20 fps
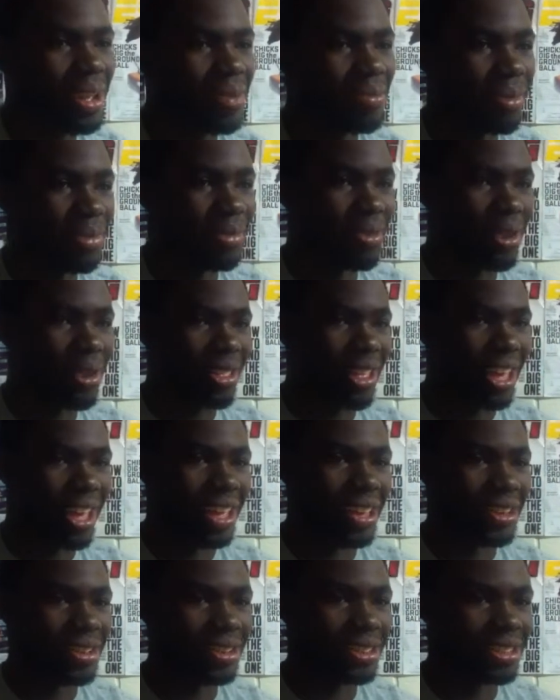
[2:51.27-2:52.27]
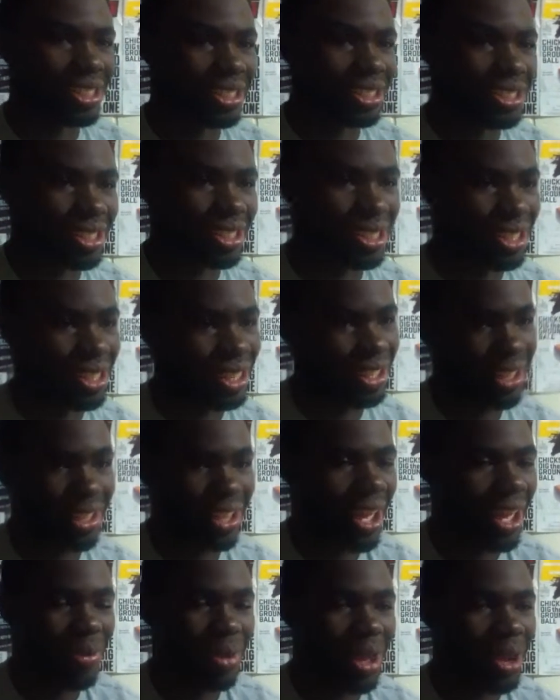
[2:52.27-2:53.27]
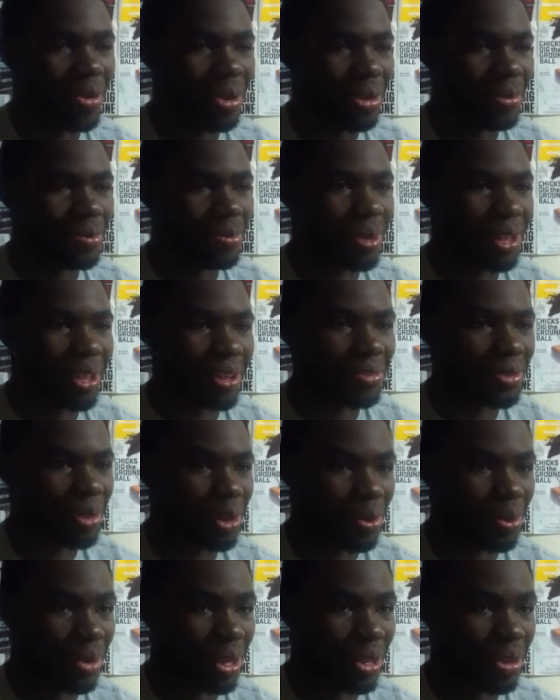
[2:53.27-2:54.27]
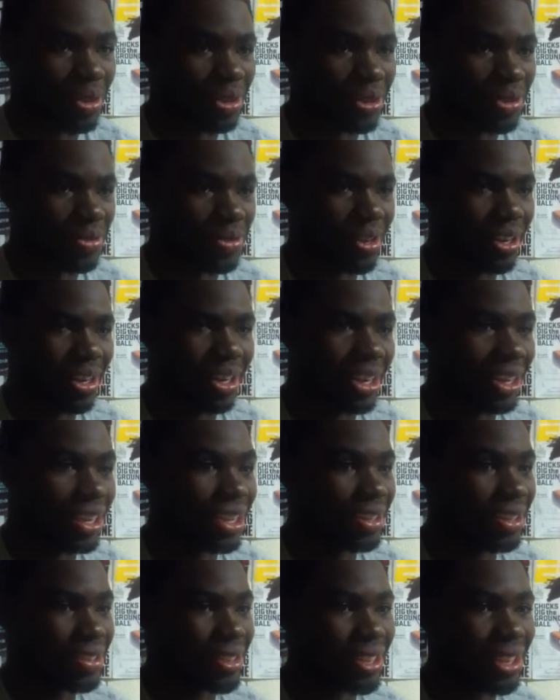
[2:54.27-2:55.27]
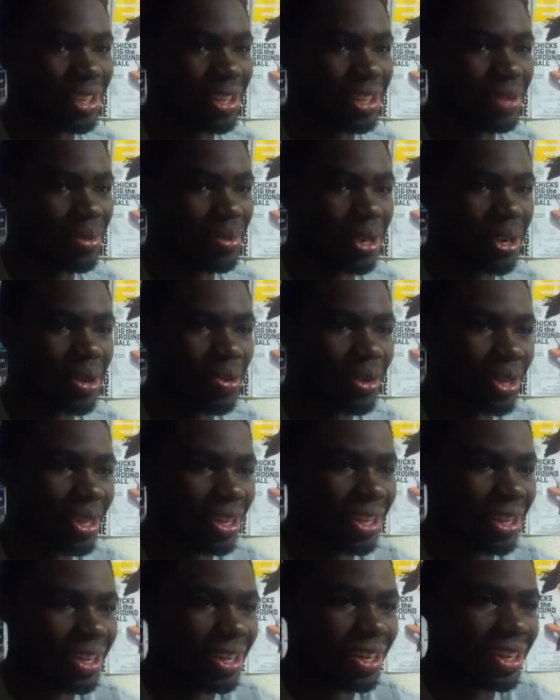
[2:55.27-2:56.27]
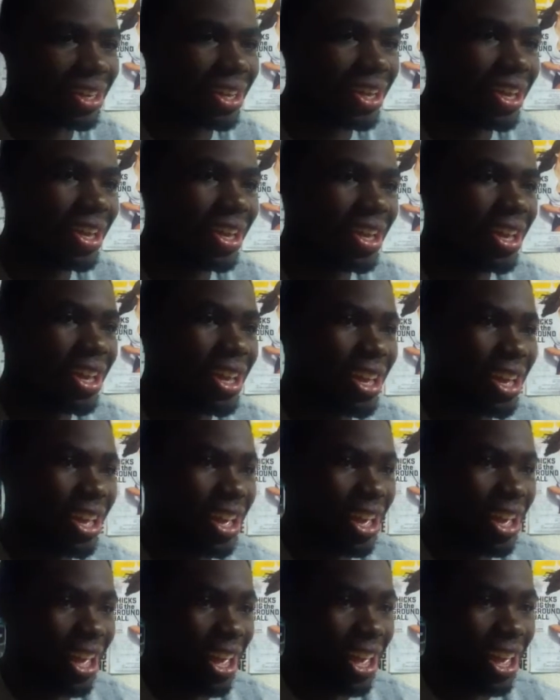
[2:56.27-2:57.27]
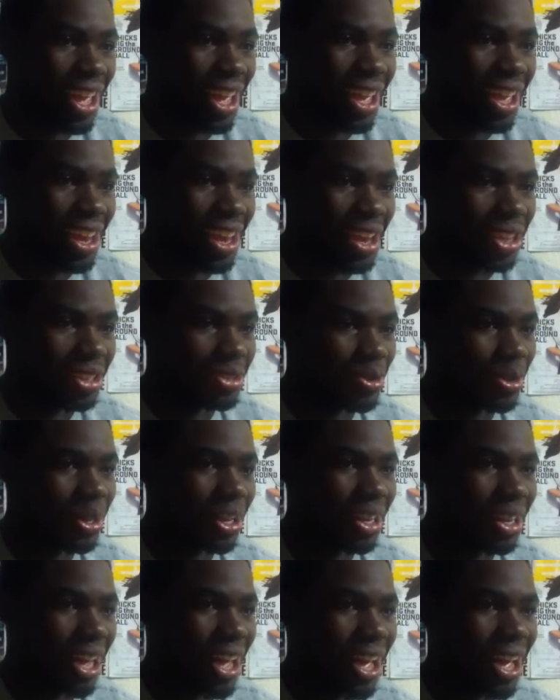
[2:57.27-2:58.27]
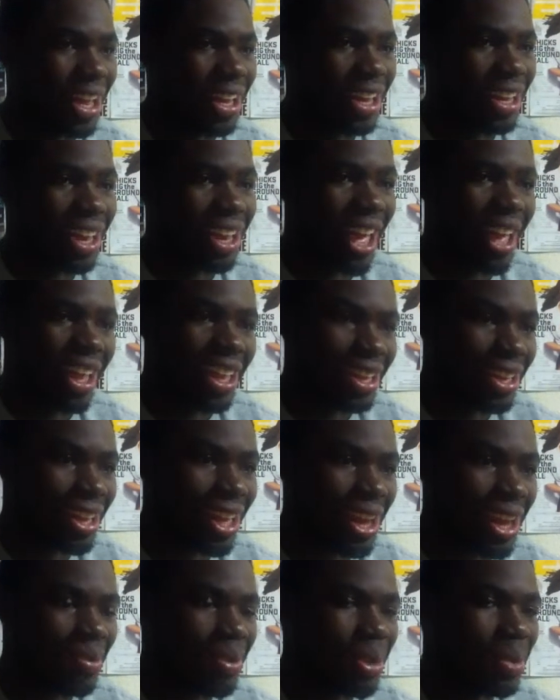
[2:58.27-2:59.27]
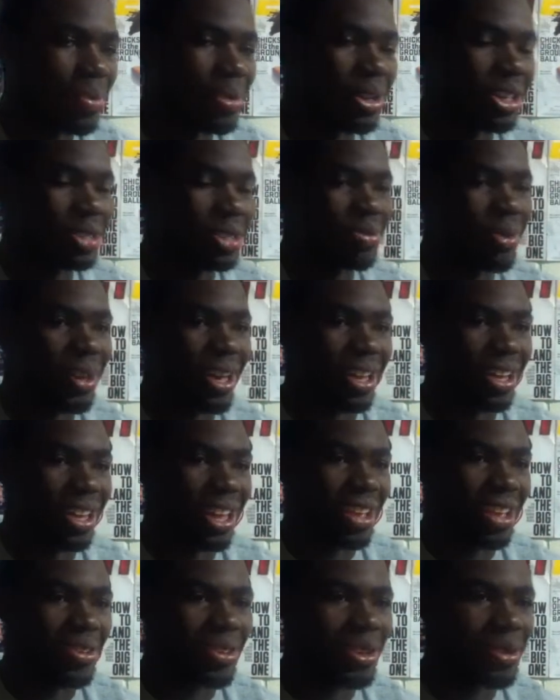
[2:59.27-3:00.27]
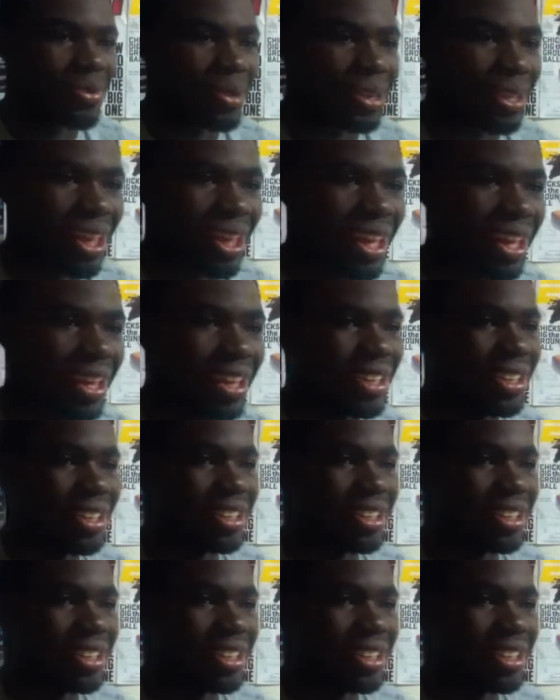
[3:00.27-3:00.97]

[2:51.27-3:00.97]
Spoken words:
before that he was just, I wasn't playing for him, he was a friend. He hooked me up with a kidney, and it's really not like a lot of people expect, like we'd be like